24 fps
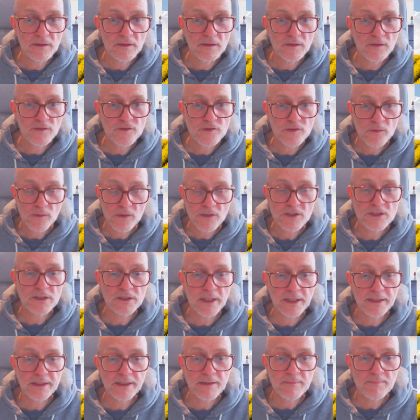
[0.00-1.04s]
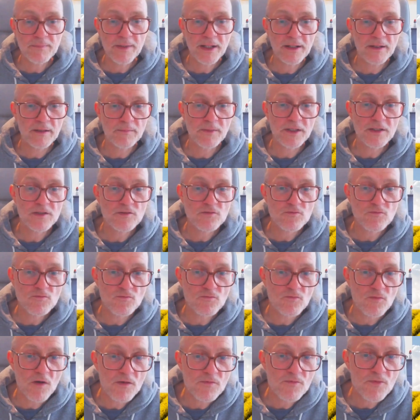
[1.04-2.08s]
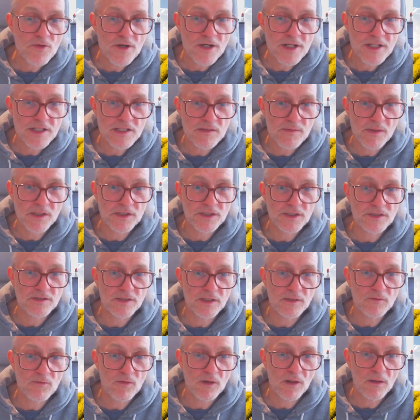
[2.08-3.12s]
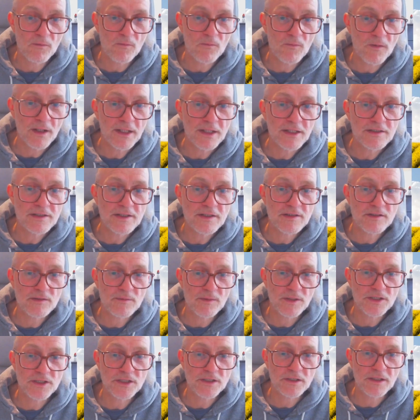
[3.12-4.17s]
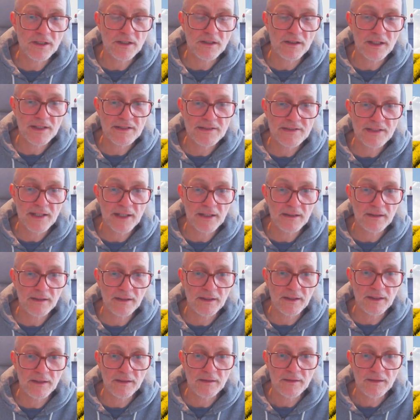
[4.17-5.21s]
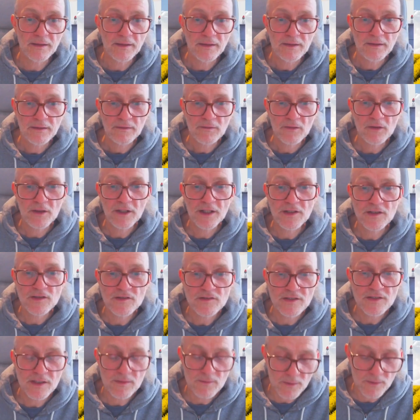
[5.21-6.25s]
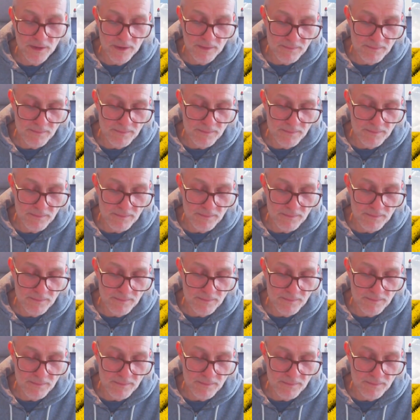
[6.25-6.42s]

scored slightly better, because what were these questions then? What is this questionnaire exactly? Okay, you said what it